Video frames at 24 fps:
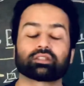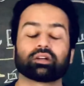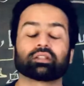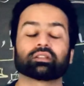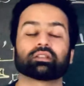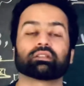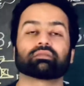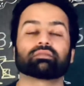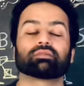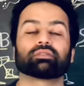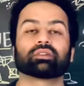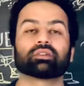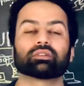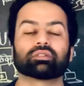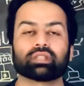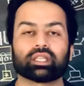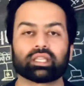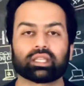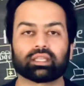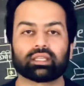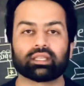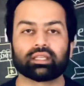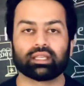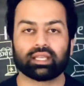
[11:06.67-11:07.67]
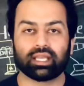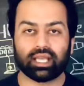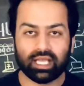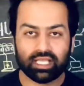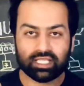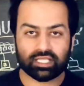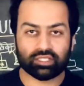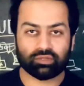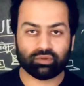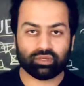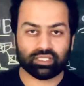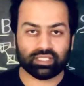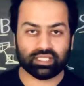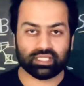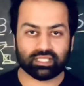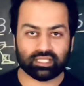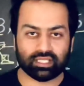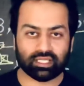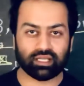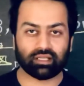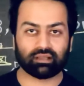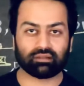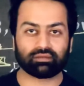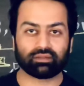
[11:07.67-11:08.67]
the flooding. And switch
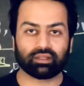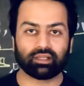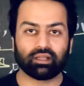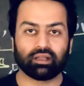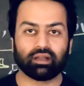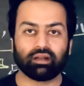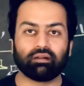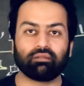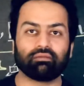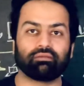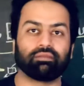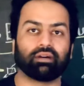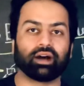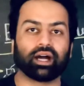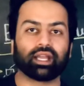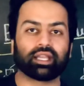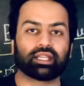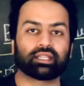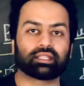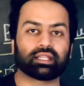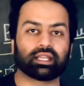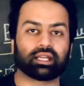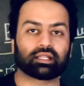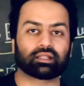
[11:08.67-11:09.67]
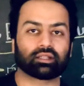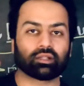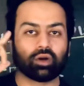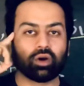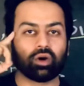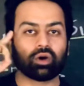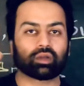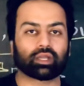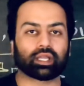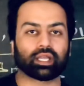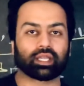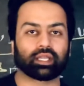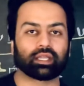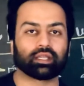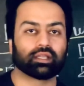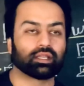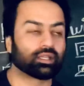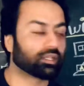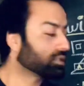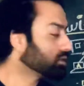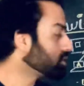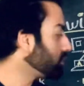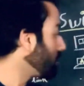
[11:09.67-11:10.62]
itself find that, okay, so